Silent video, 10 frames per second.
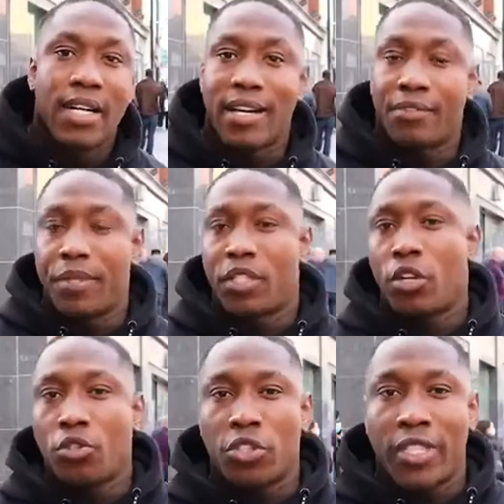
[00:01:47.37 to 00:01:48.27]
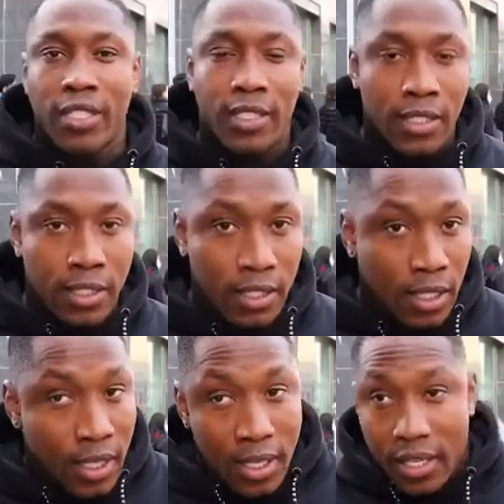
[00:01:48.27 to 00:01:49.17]
you have to be social
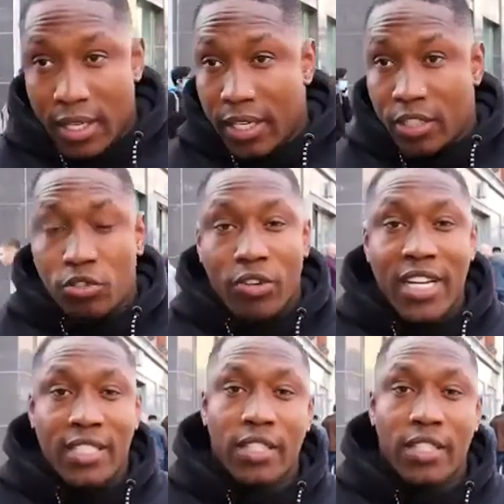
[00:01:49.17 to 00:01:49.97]
distancing. It's crazy